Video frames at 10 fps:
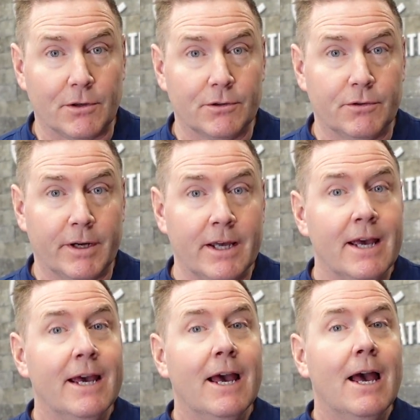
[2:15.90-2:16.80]
surgery,
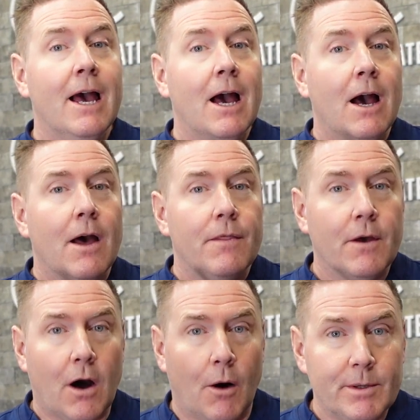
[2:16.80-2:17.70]

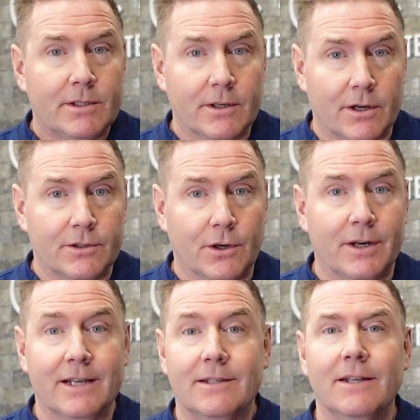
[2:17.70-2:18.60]
always the concern
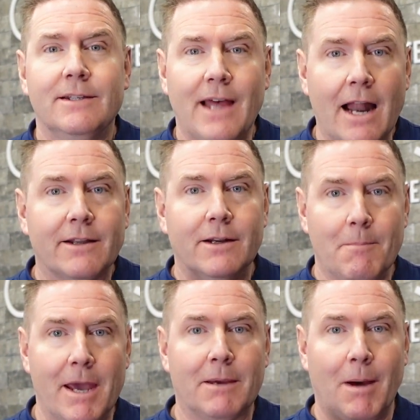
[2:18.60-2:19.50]
is that going to
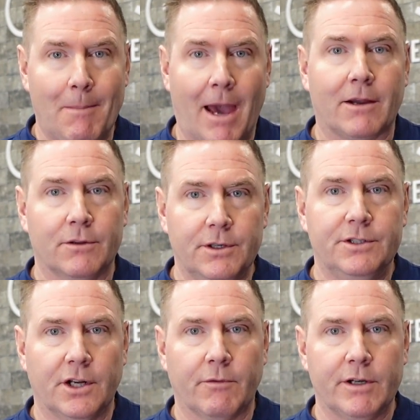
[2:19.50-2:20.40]
make my macular
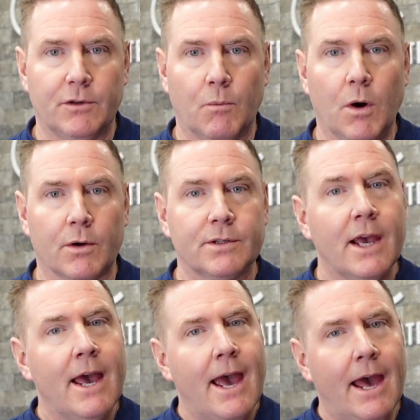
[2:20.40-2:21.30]
degeneration worse?
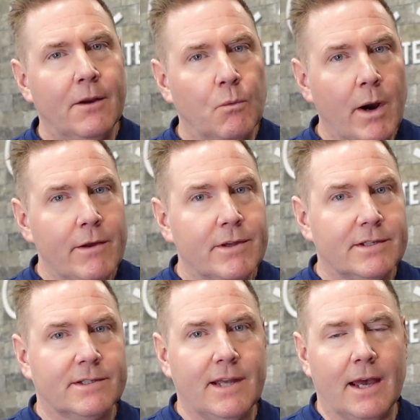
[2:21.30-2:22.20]
And where
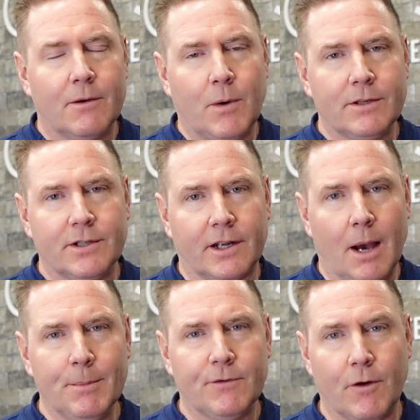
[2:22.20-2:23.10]
this question
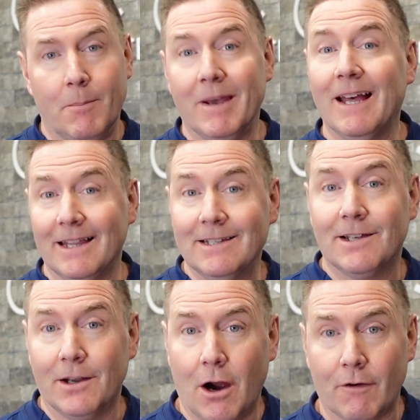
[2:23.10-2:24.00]
comes from, at least
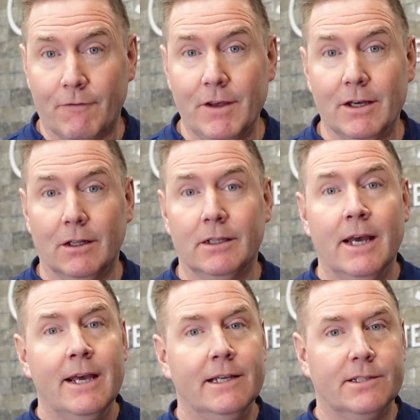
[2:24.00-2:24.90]
in our field,
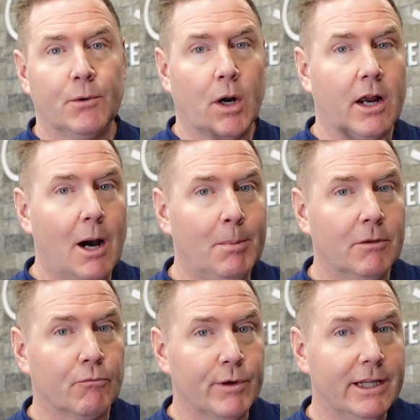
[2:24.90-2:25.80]
is there are a couple
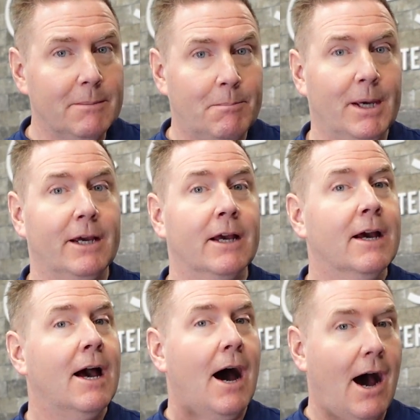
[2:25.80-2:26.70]
of really big
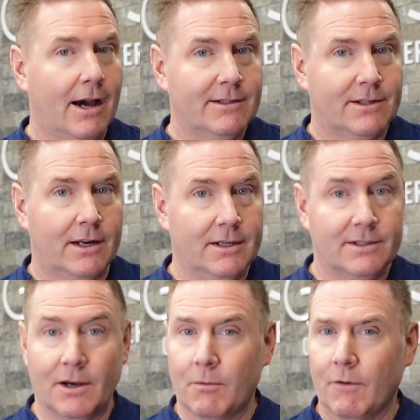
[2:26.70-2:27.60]
eye studies
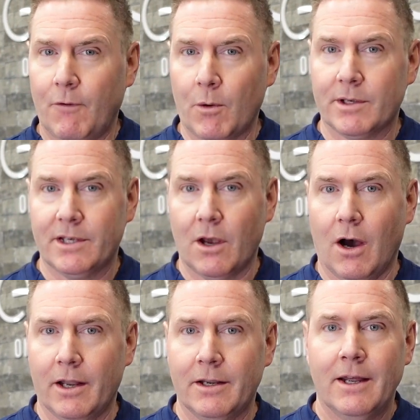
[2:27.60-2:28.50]
that were focusing
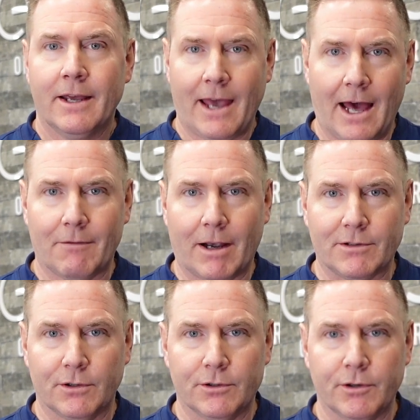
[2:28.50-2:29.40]
on cataract
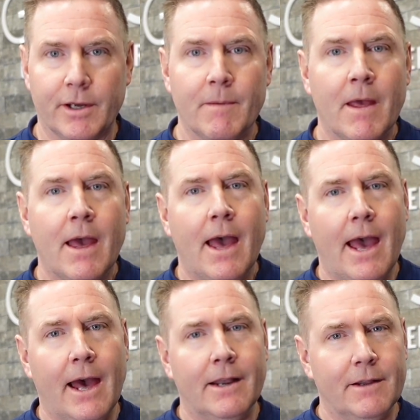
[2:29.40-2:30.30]
surgery.
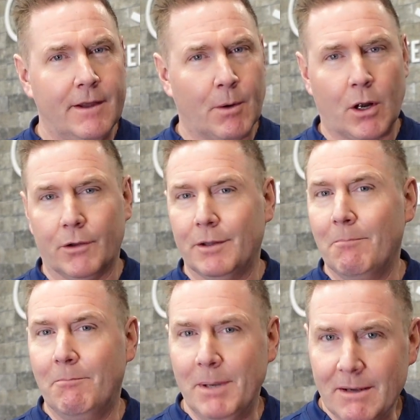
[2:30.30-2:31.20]
And they were called the
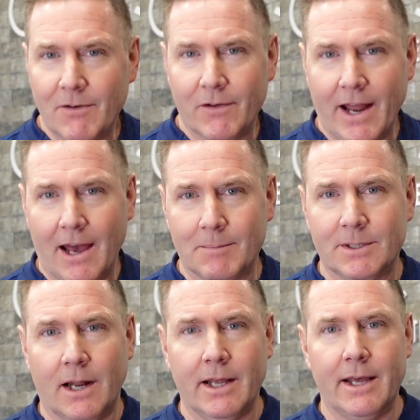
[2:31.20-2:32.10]
Beaver Dam
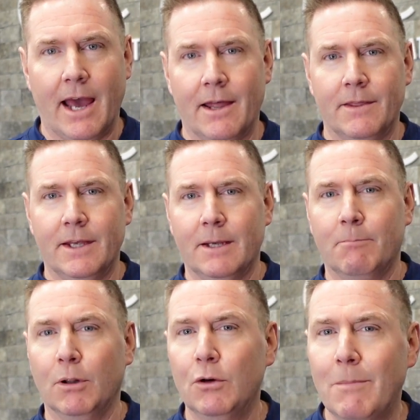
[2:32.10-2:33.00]
study and the
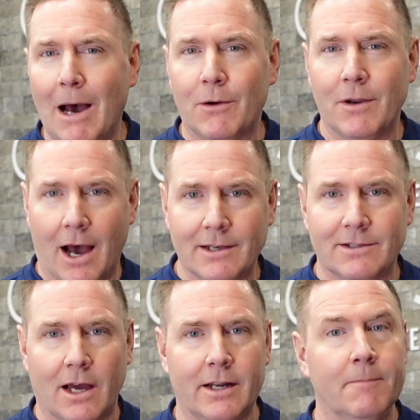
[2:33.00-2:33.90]
Blue Mountain Eye
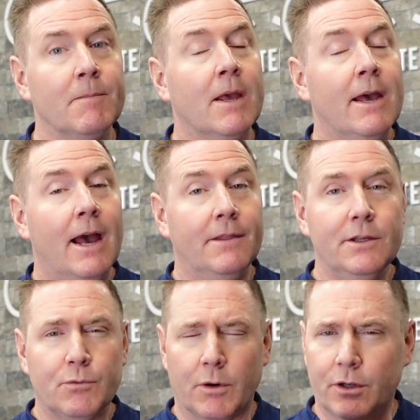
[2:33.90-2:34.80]
study. And
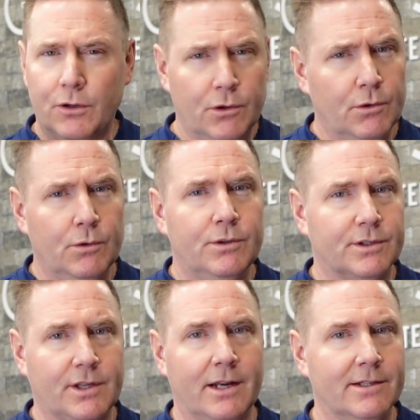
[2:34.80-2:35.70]
these were huge
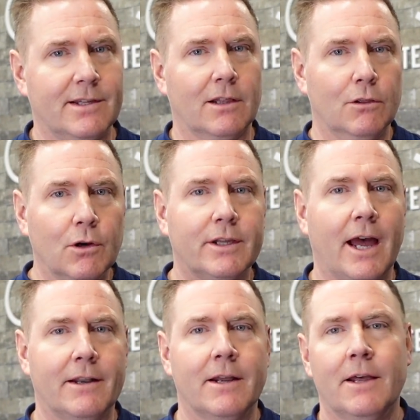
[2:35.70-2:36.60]
studies that looked
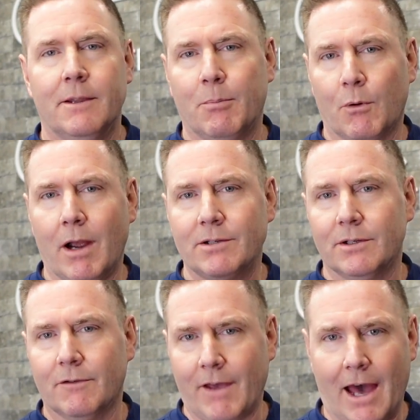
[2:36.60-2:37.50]
at the
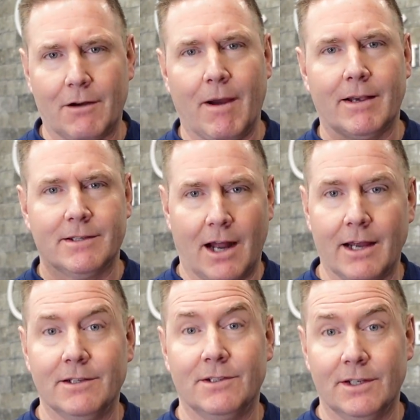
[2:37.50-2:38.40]
progression of cataracts and eye
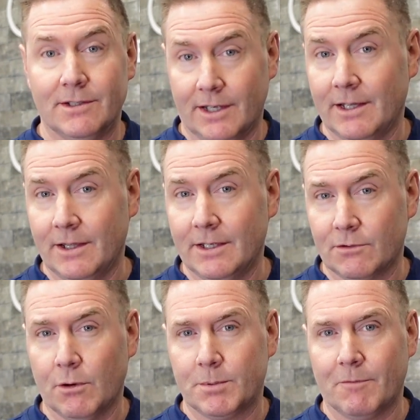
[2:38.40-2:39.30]
disease in these
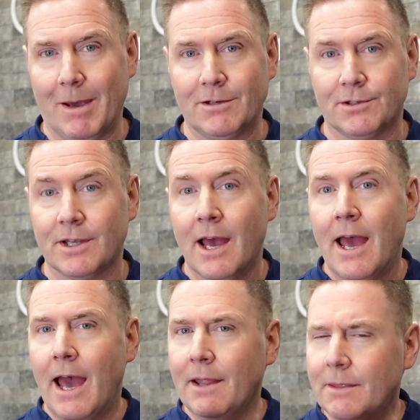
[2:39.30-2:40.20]
groups of patients.
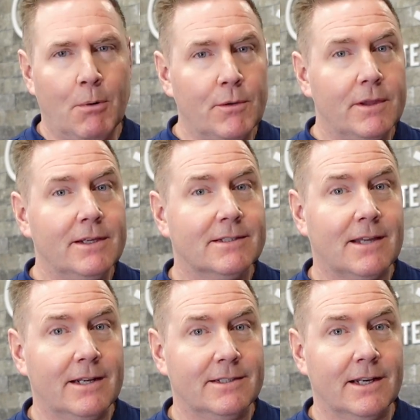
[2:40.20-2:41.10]
And both of these
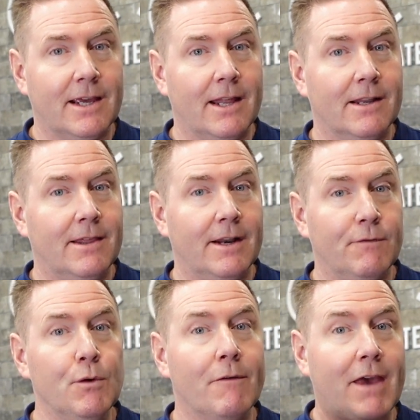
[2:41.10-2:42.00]
studies indicated that if
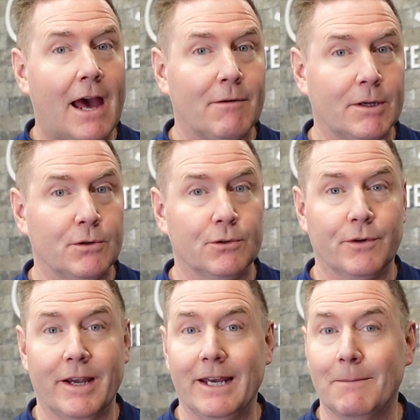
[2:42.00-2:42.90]
you have cataract
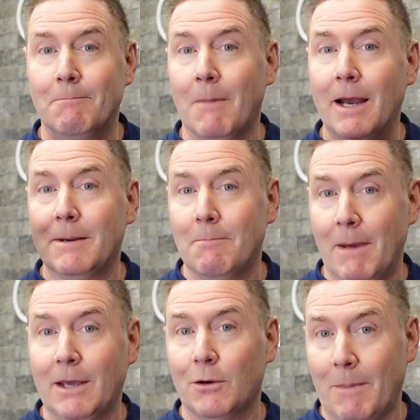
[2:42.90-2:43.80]
surgery, it might
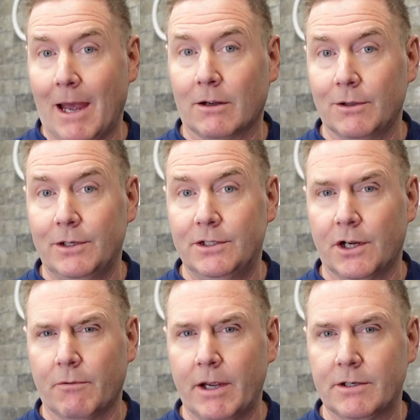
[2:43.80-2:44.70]
make your macular
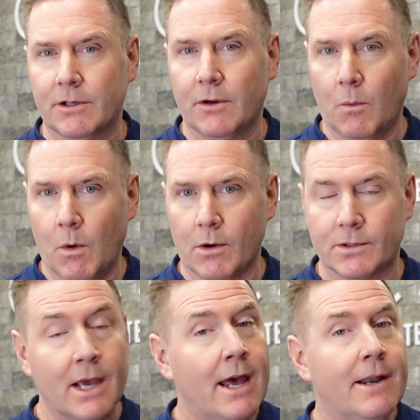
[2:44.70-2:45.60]
degeneration worse.
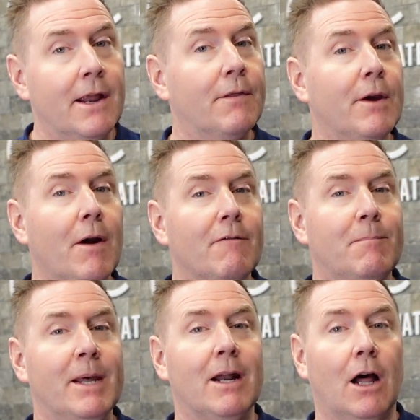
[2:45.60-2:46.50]
Now, there have
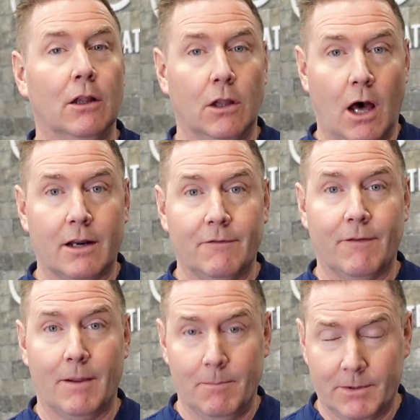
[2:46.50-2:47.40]
been a lot of
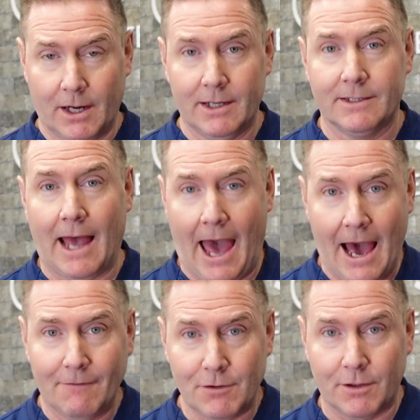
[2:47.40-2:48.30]
studies
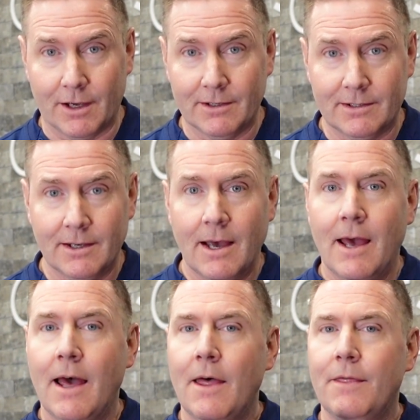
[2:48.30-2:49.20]
after this
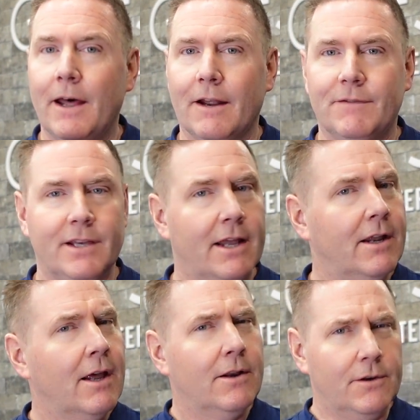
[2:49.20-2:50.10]
that have
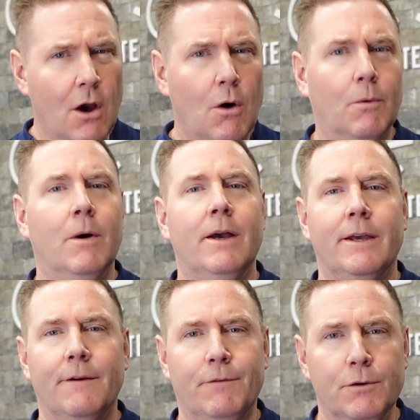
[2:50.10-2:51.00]
said, no,
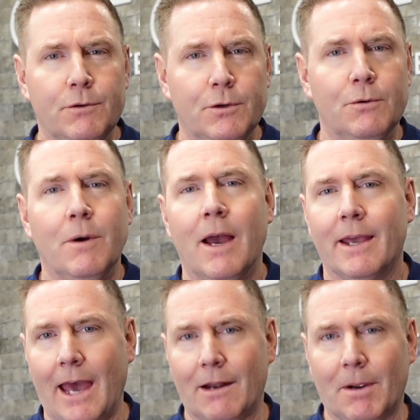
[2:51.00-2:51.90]
if you do
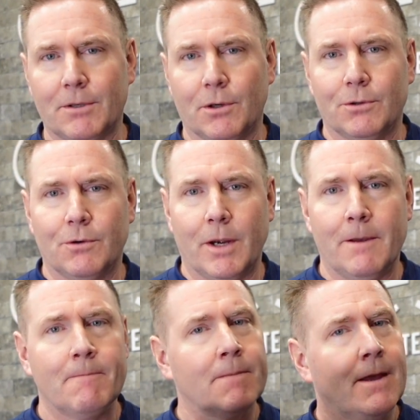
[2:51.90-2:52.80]
cataract surgery,